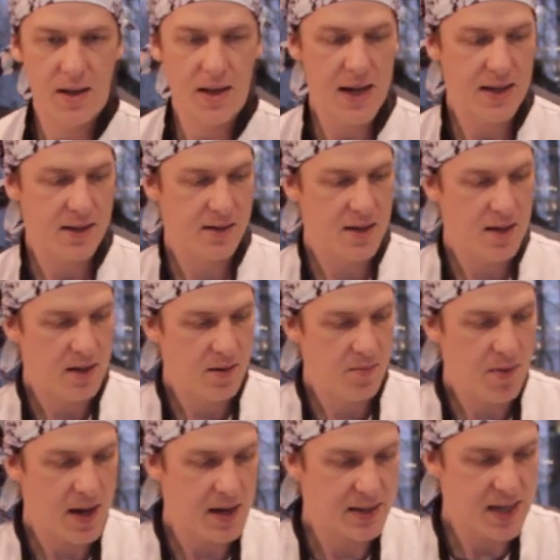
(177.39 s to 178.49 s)
Add
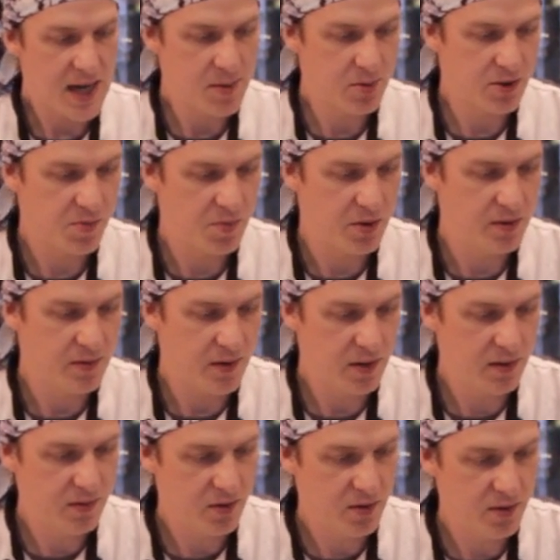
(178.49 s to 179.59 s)
about a tablespoon of
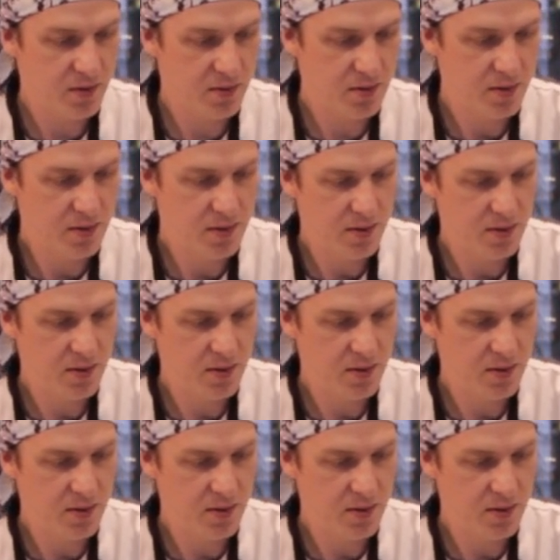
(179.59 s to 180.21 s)
olive oil.